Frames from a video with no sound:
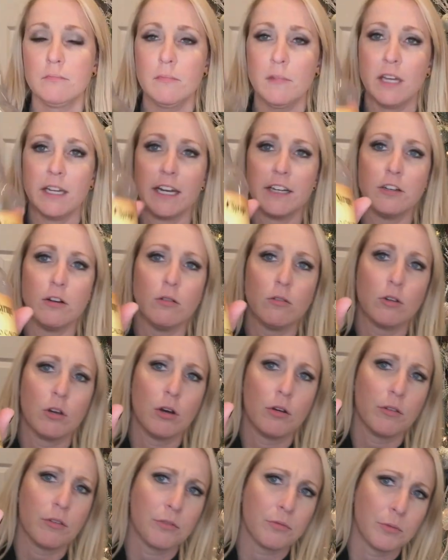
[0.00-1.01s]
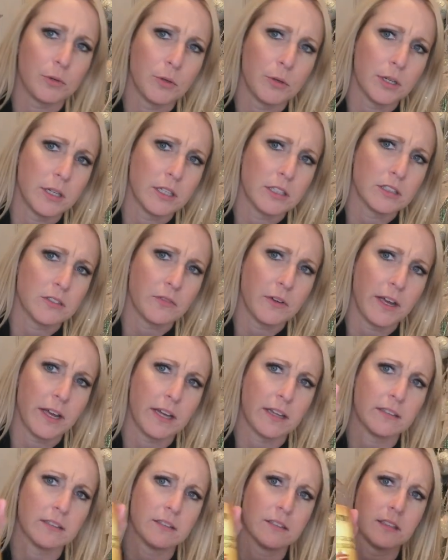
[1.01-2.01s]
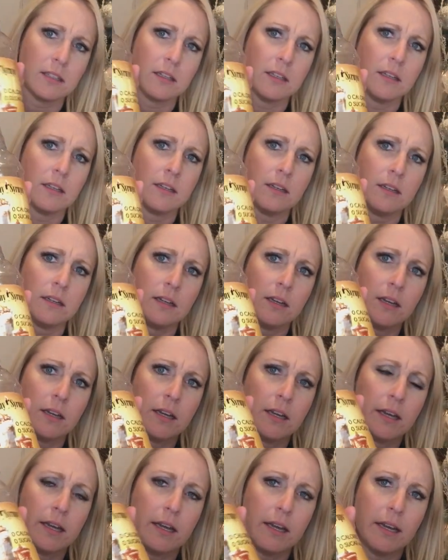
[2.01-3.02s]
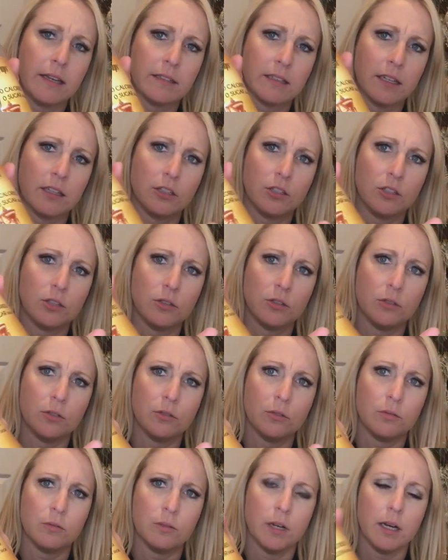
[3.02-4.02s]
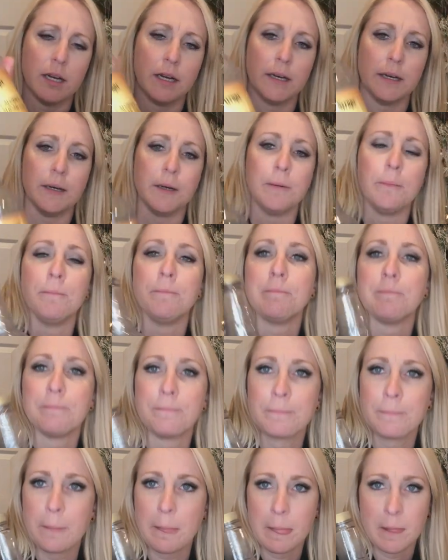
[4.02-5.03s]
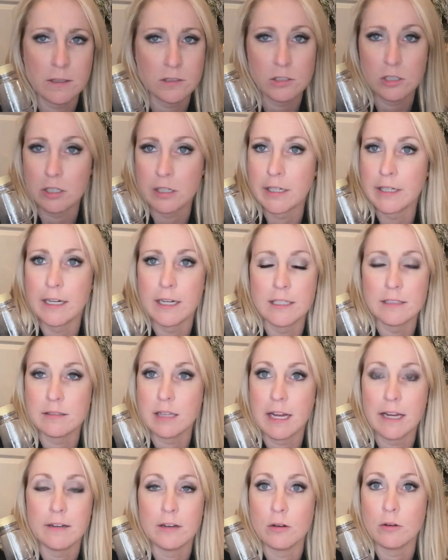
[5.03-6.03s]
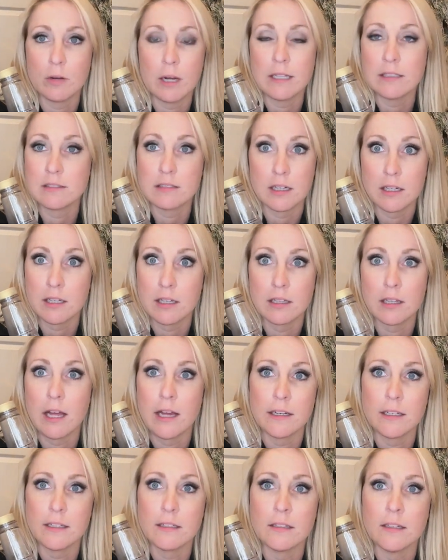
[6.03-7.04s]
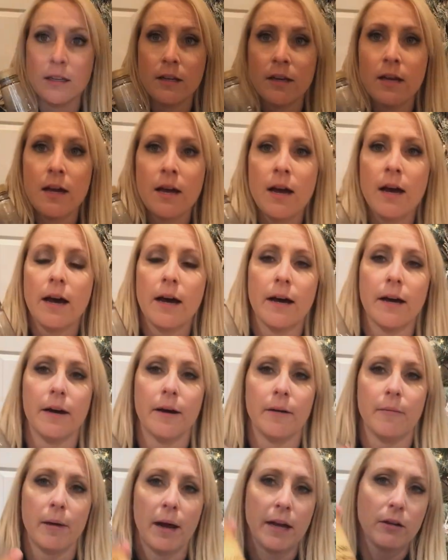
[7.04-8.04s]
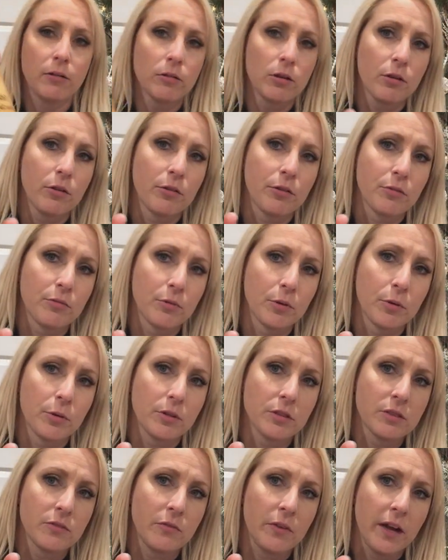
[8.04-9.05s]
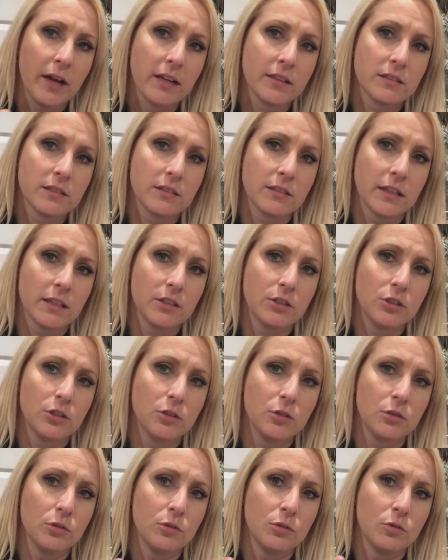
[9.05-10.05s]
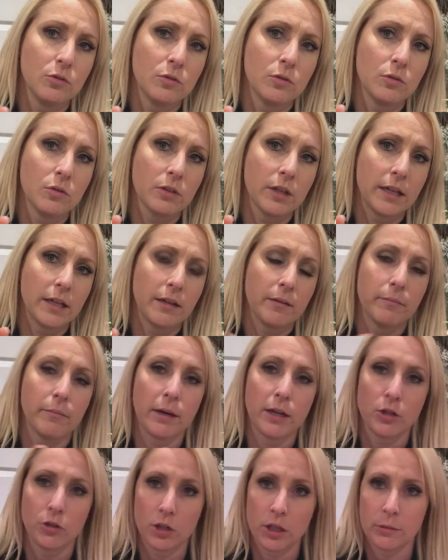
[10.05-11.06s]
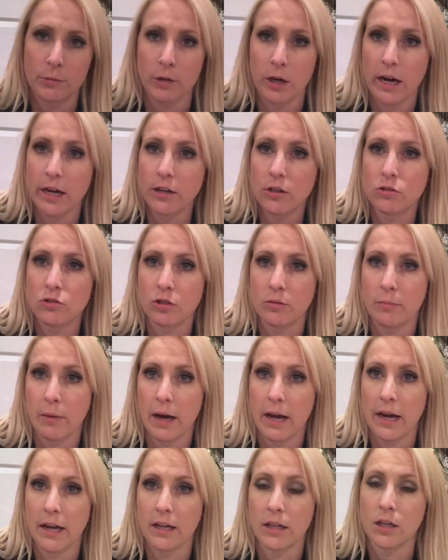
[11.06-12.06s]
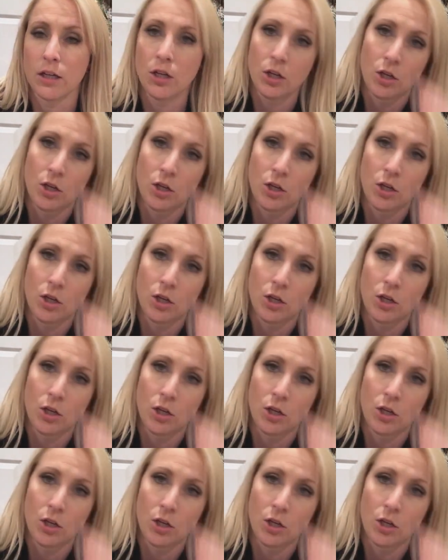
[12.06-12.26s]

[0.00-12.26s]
and I don't go through it as fast as I do. Sorry guys, I suck at lighting. I don't go through it as fast as I do like my creamer. I usually buy